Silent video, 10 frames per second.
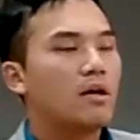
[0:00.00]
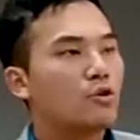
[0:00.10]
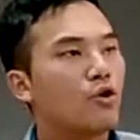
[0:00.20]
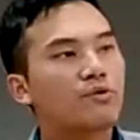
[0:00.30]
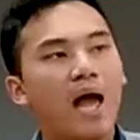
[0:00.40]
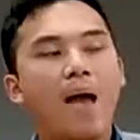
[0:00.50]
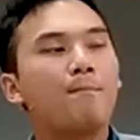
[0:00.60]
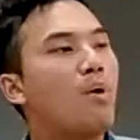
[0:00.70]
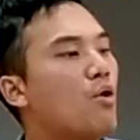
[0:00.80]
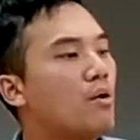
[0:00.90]
the
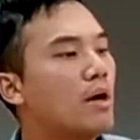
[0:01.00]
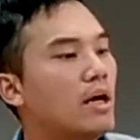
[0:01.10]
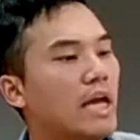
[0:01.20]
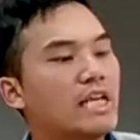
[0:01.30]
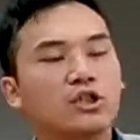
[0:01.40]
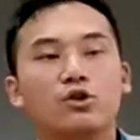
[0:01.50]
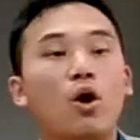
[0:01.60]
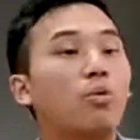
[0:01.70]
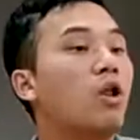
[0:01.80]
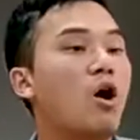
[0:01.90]
temple is
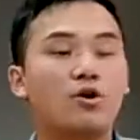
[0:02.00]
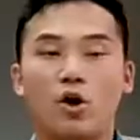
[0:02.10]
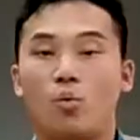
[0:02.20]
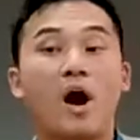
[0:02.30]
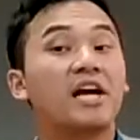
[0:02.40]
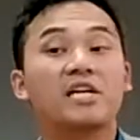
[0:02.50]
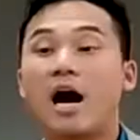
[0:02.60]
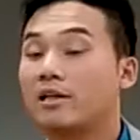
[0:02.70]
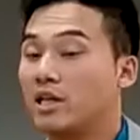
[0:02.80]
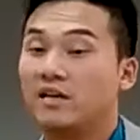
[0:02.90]
no longer where
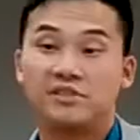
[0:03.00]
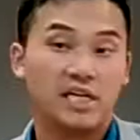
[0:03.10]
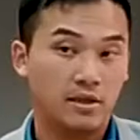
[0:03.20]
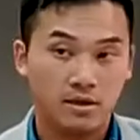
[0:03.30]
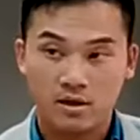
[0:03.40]
God lives in.